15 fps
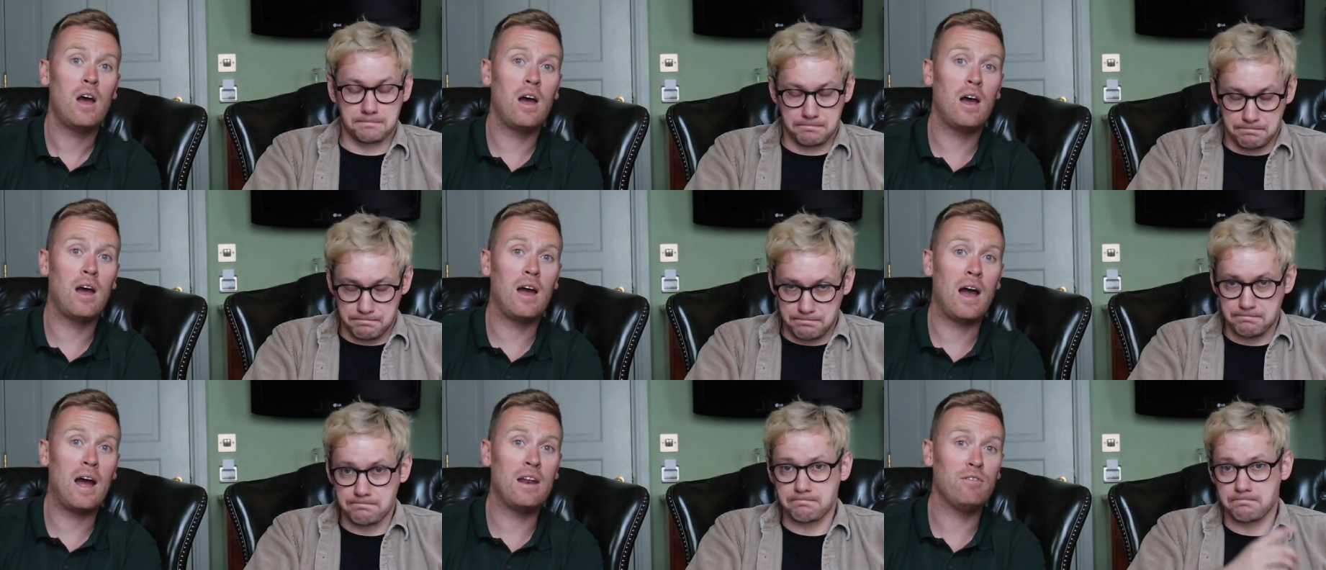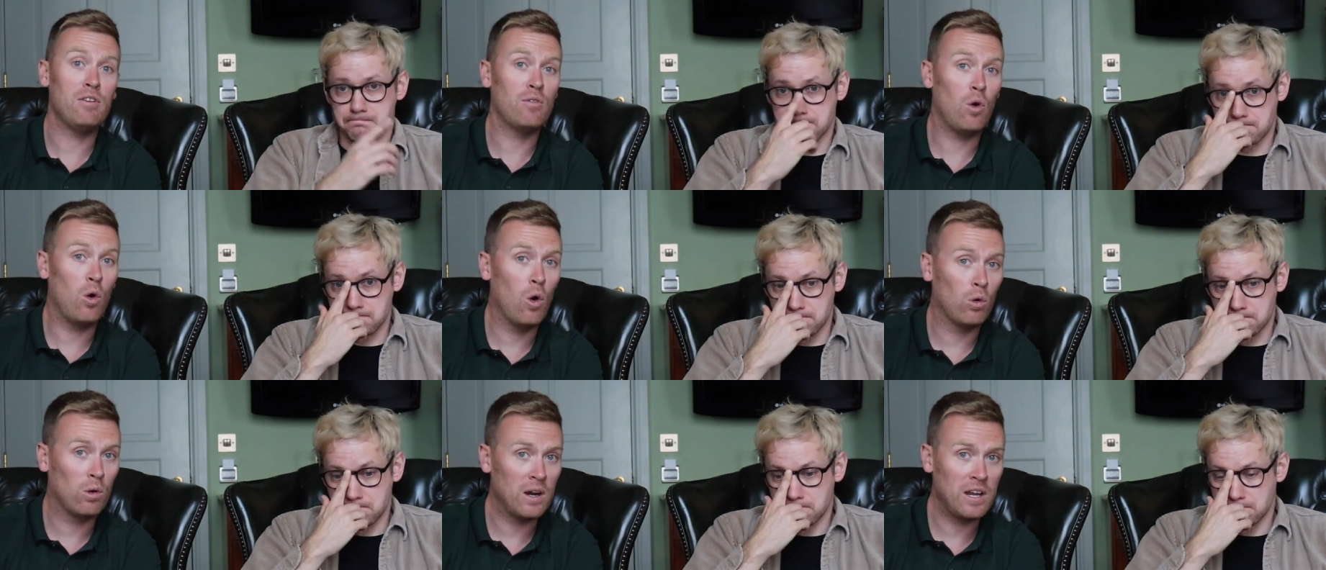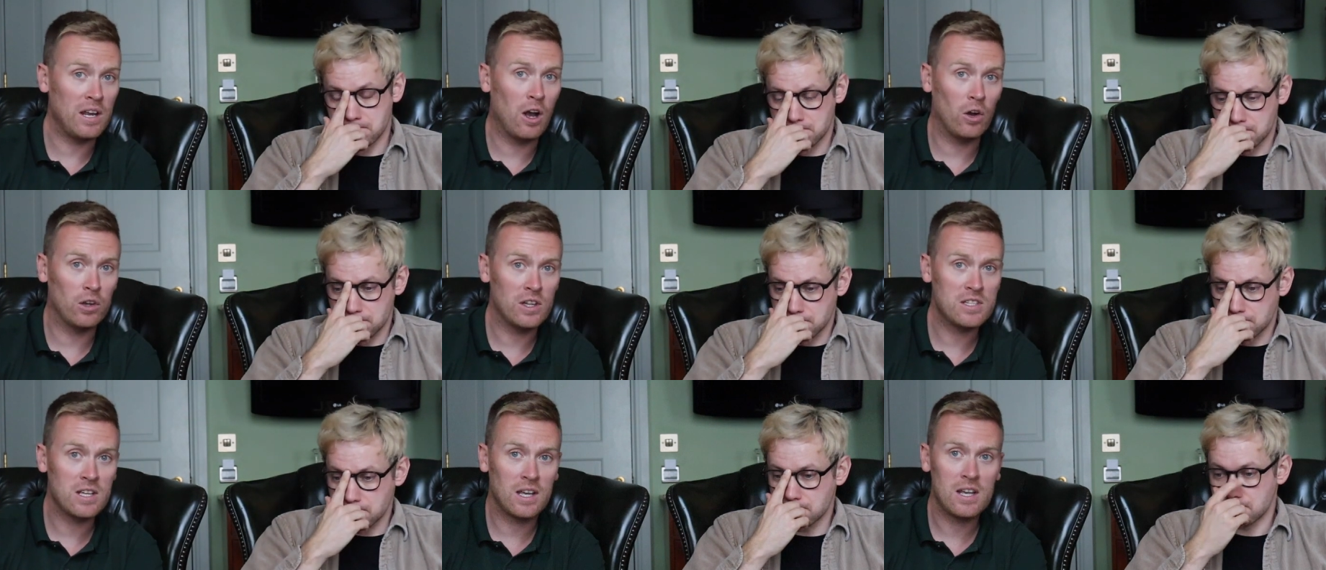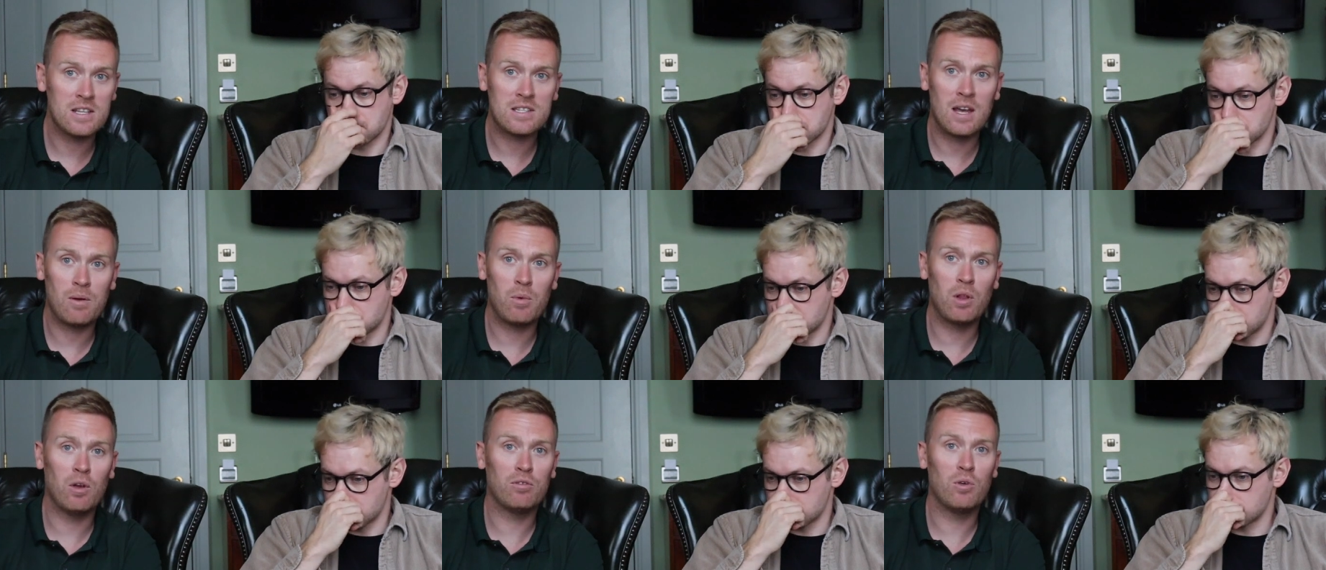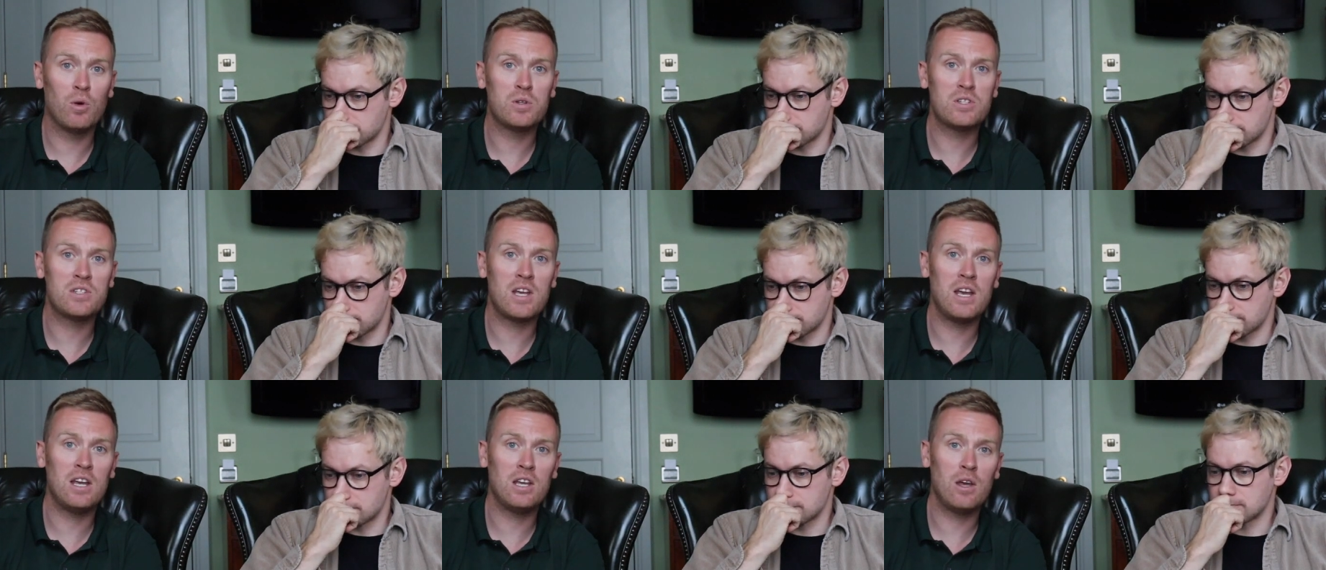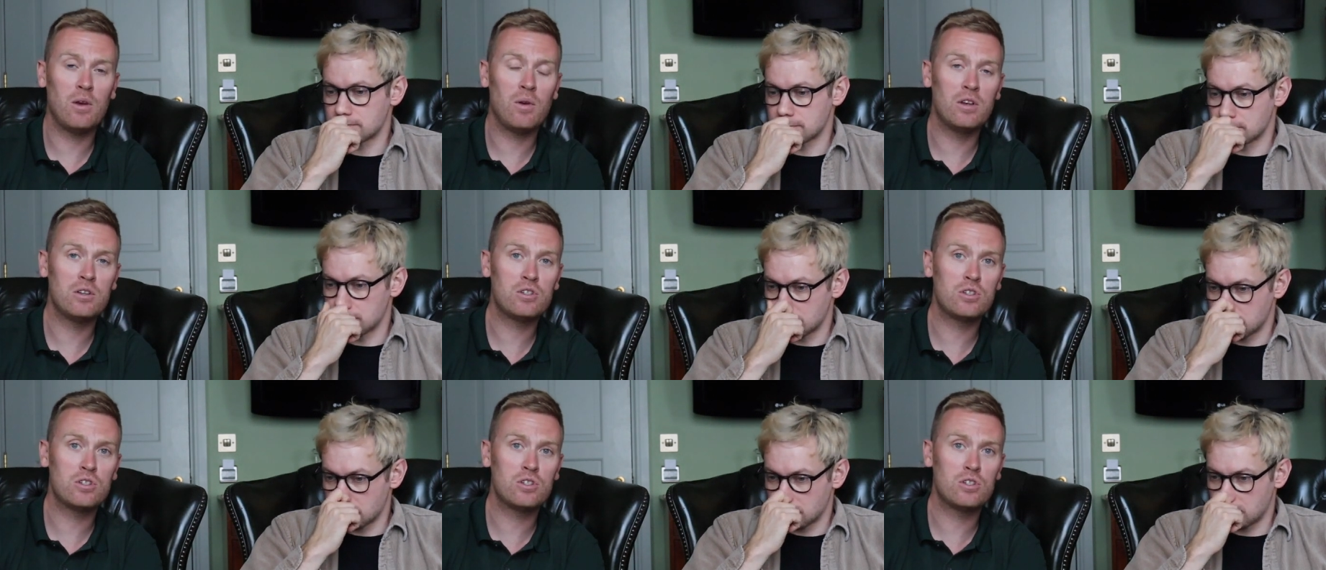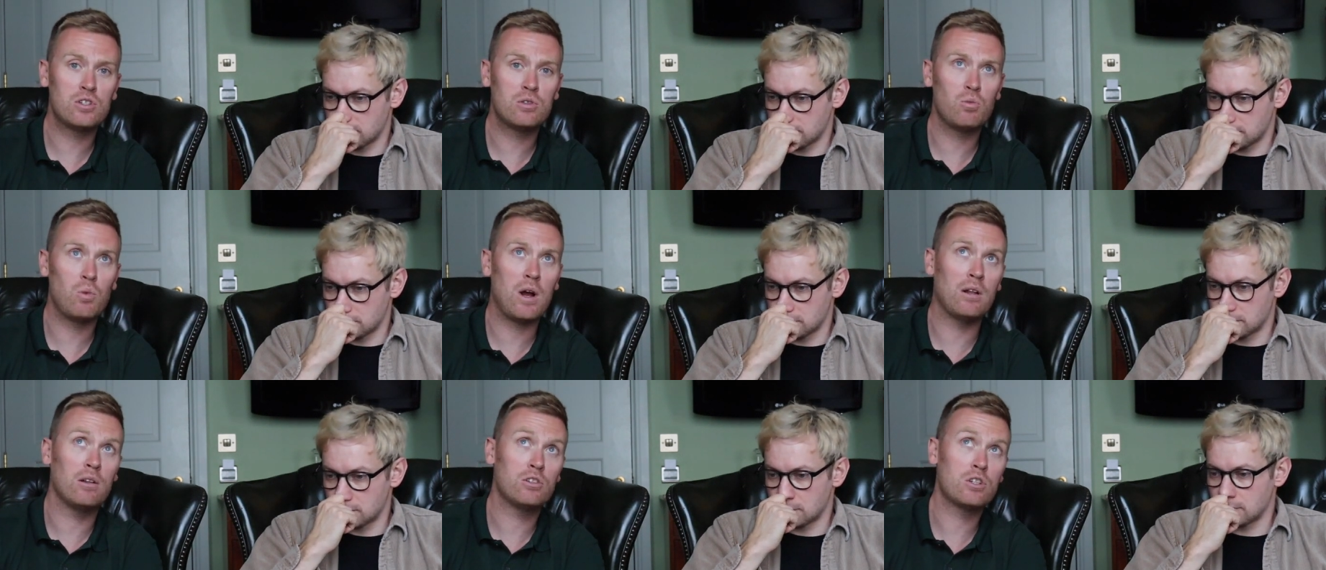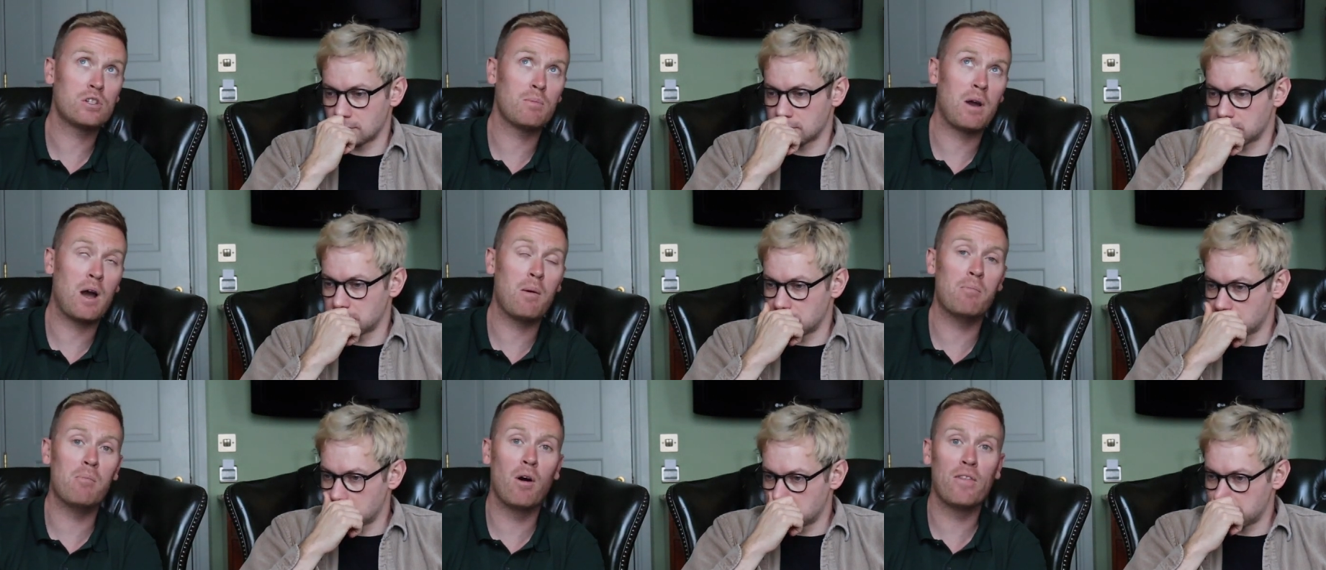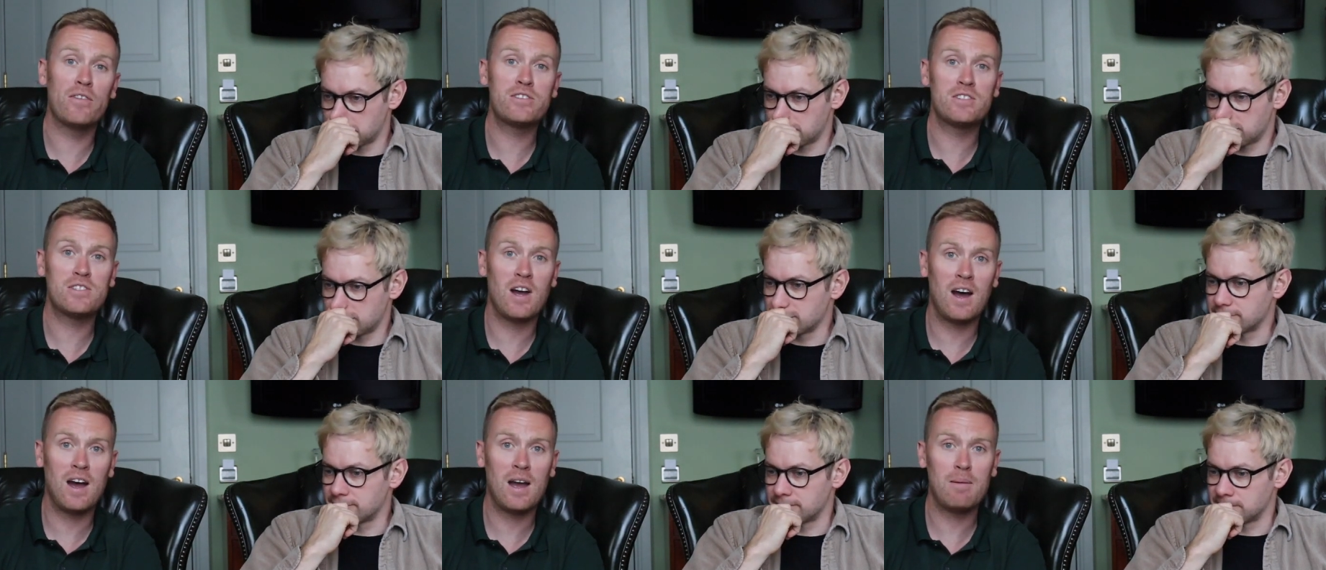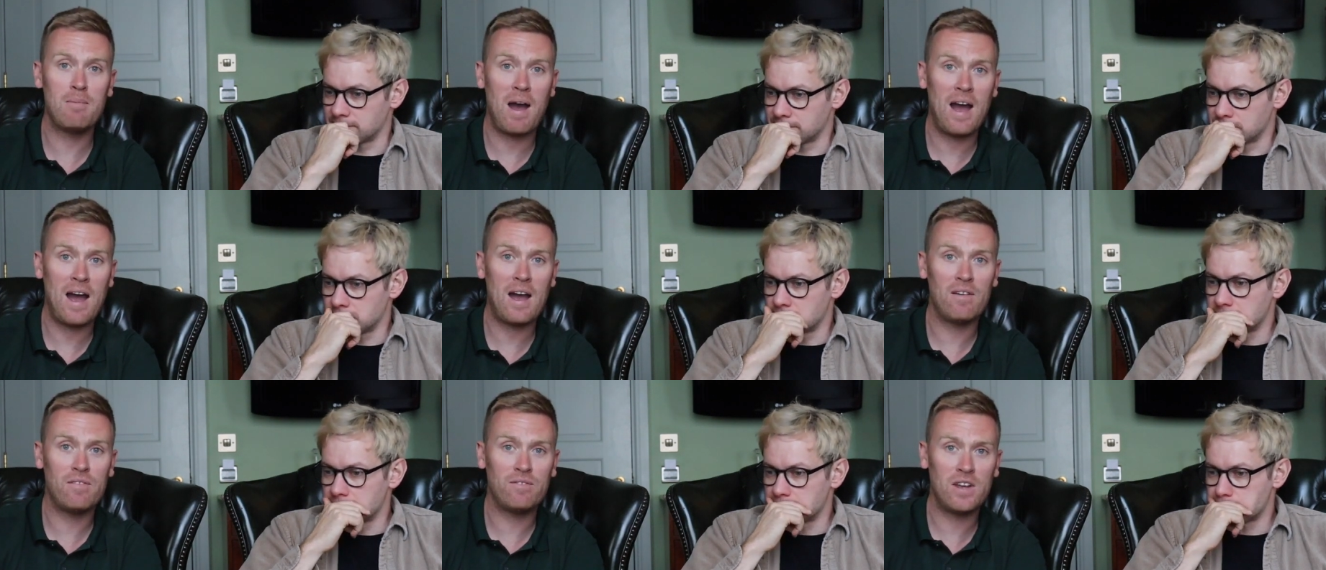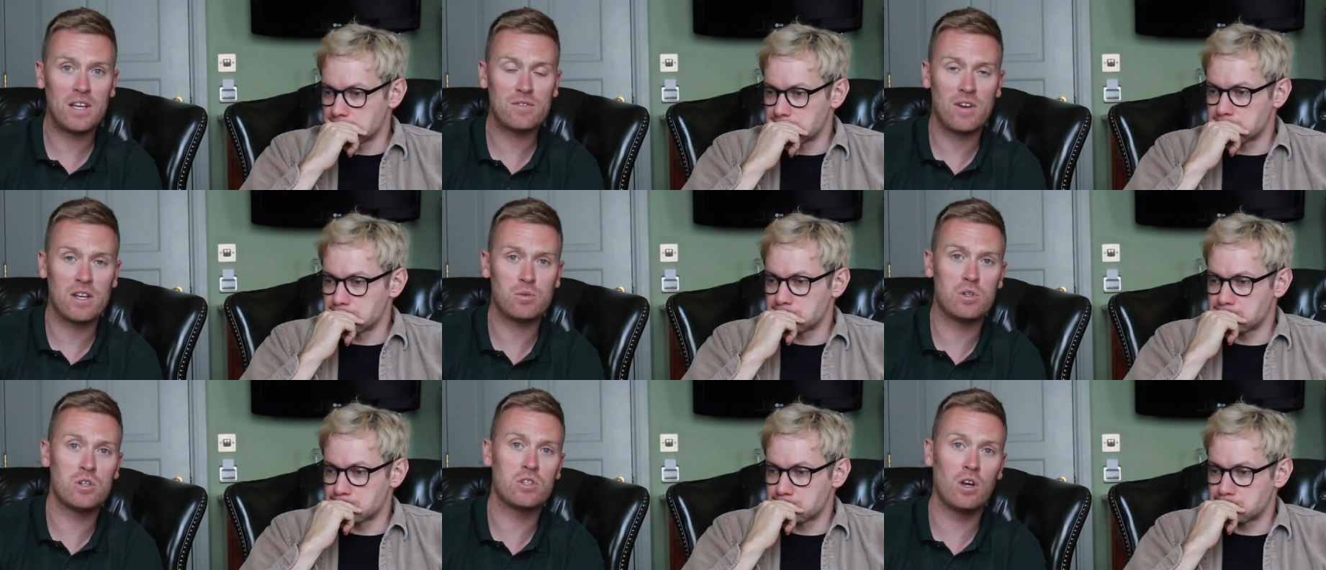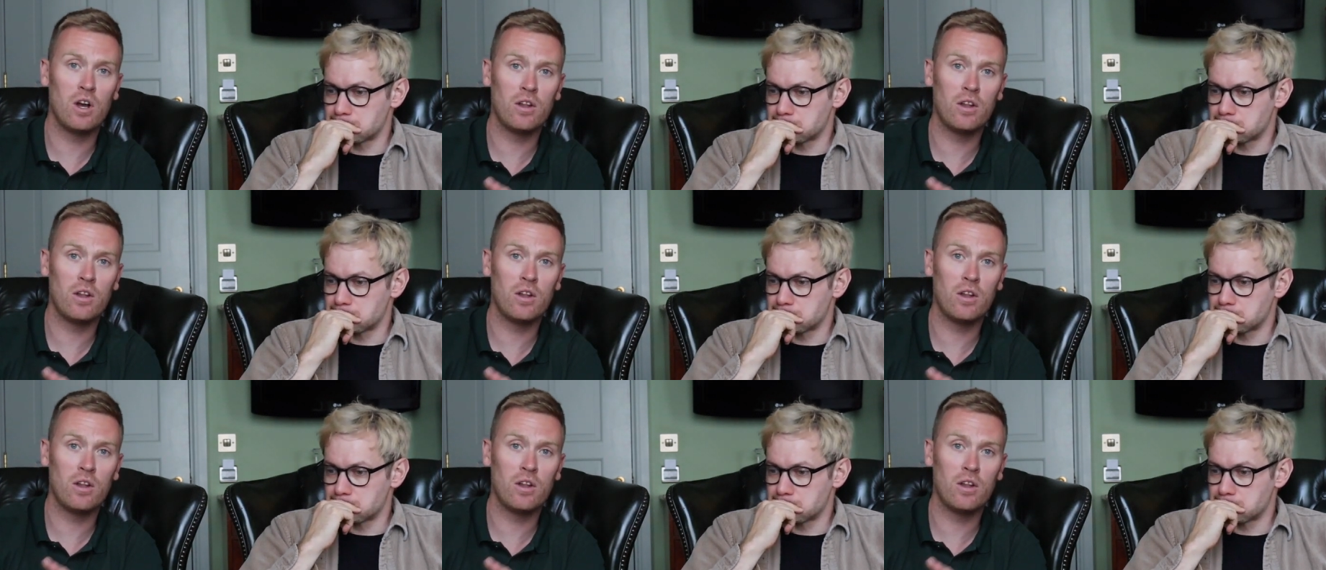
Speaker 1: Uh, and if you've already got your tickets, then we look forward to seeing you in, well, just about a month's time at Fix Fest, which is